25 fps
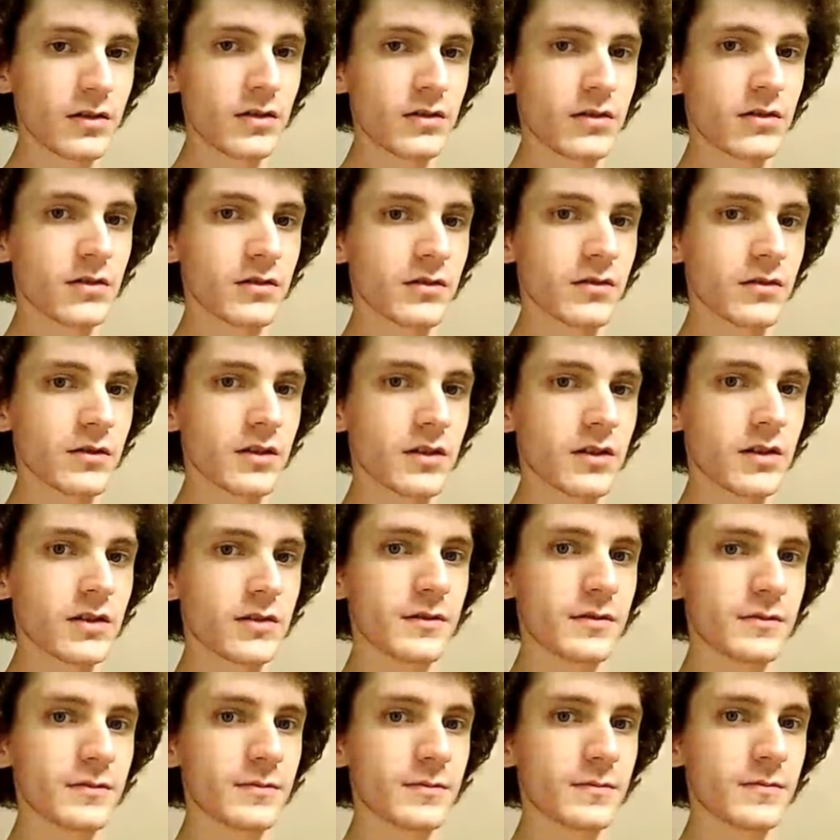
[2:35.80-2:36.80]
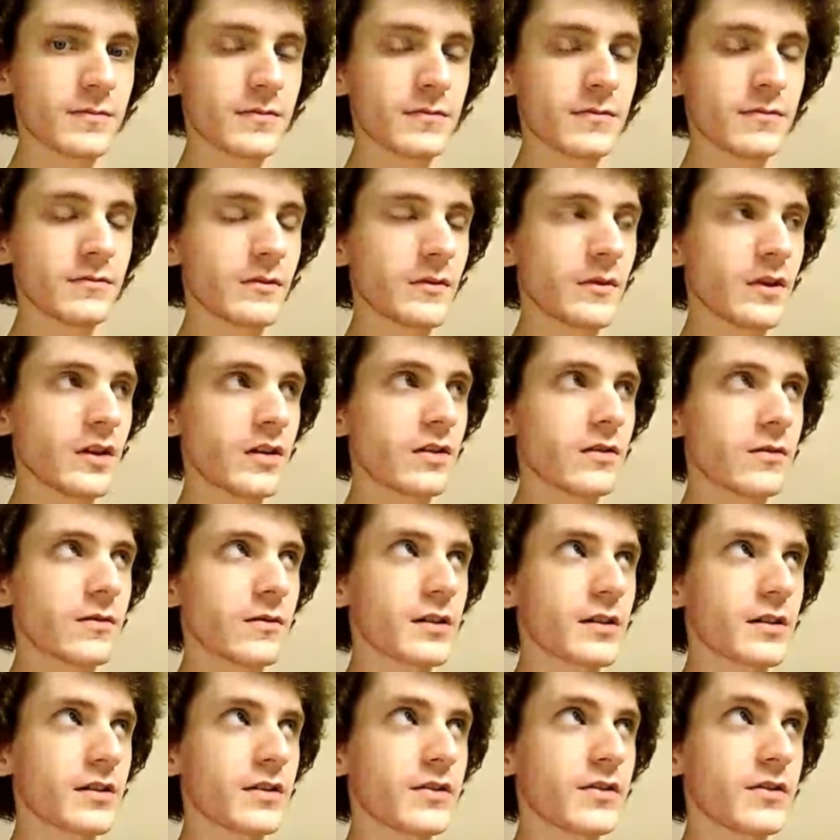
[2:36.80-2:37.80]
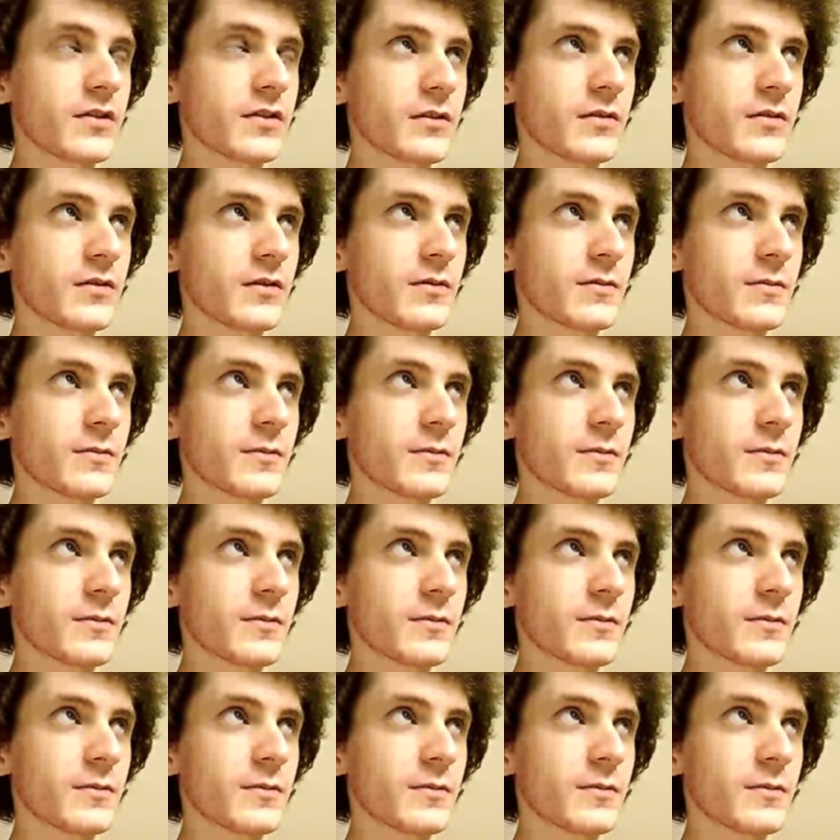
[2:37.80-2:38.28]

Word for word: All right. All right, so um,